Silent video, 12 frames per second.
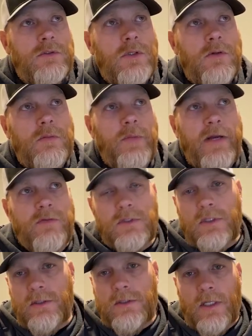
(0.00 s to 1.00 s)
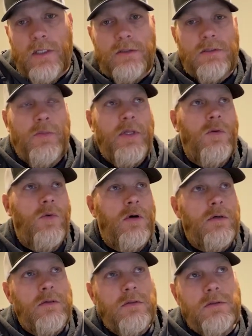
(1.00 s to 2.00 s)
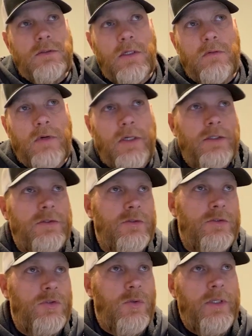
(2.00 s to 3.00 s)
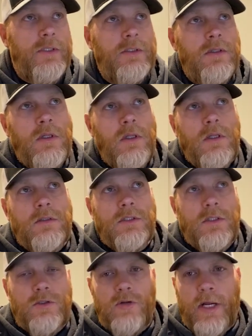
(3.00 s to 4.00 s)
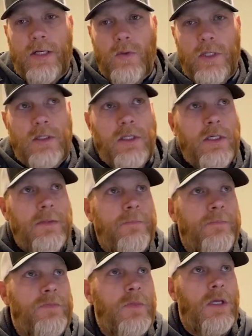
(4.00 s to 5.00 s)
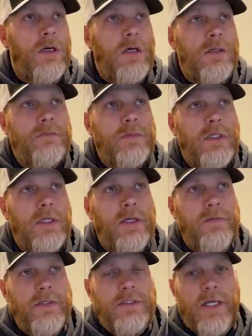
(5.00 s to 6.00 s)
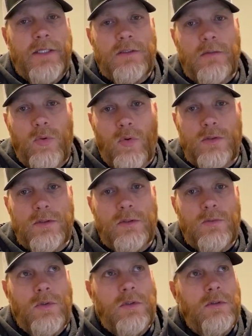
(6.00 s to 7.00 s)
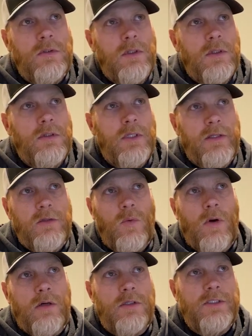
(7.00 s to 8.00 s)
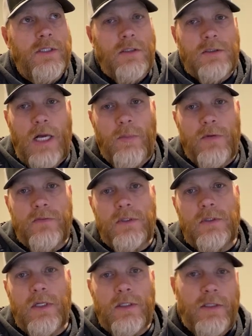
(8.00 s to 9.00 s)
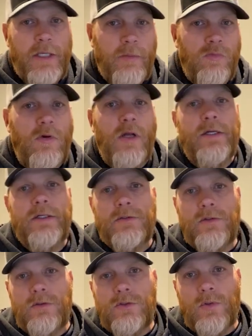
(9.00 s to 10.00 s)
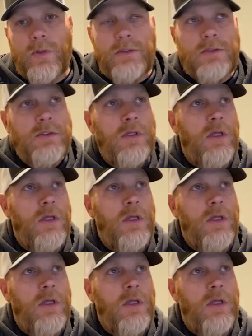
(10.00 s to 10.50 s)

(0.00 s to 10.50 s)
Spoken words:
So the paver is going to suck in some of that water. It's going to run into the joint. It's going to dry quickly. And in this case, the porcelain will let the water sit on top of it and keep running it to the joints.